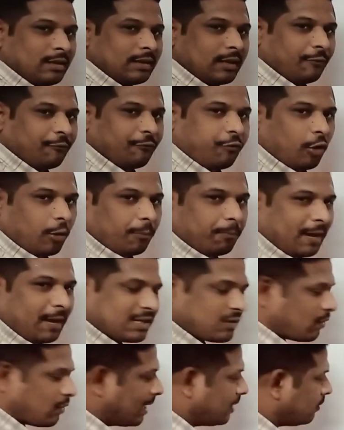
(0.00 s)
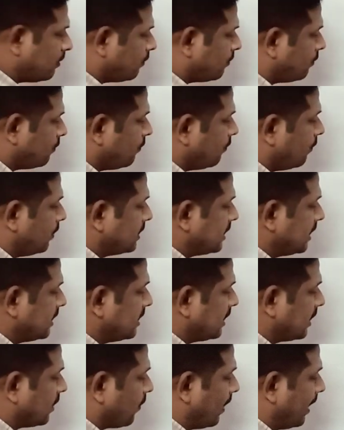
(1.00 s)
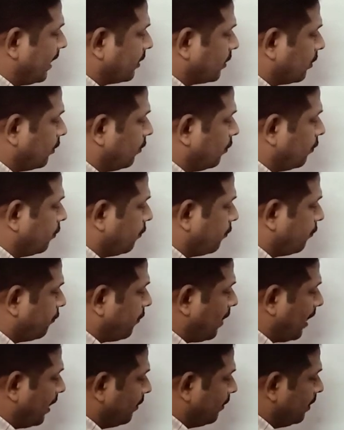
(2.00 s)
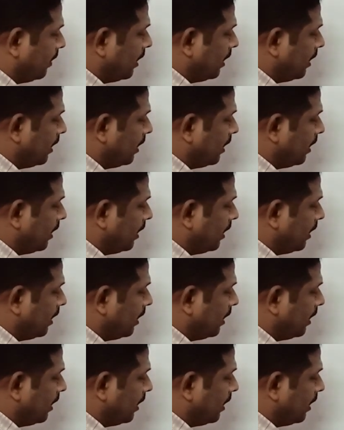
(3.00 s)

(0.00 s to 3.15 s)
Then 4 plus 1, which is equivalent to 5.